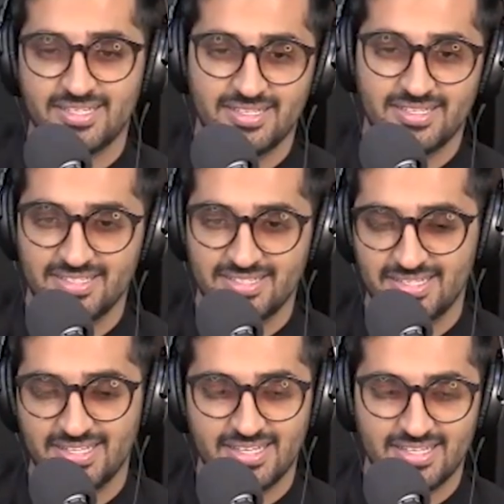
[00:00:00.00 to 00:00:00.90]
Yeah, he's a
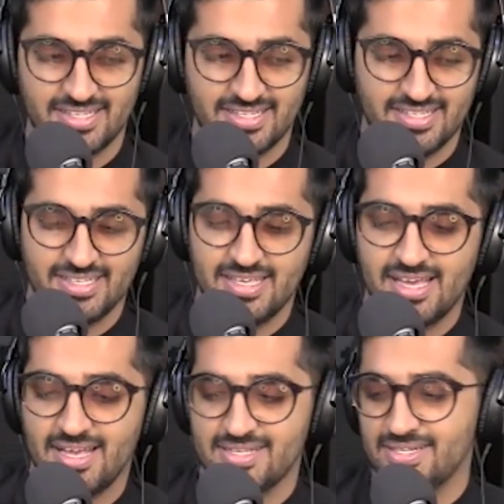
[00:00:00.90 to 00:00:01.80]
lovely guy.
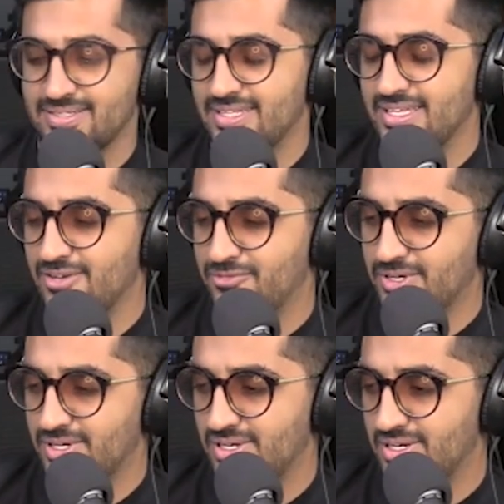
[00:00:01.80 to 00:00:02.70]
Yeah, Sarathy, if
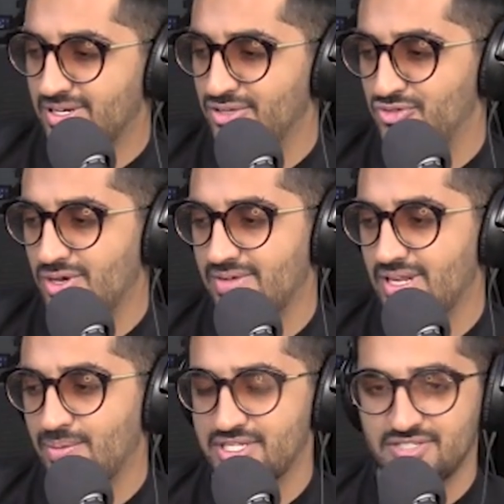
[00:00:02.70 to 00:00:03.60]
uh, if you have
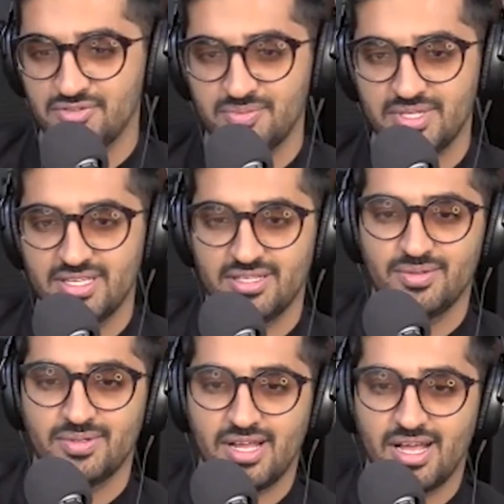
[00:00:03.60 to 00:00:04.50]
any questions for me, you can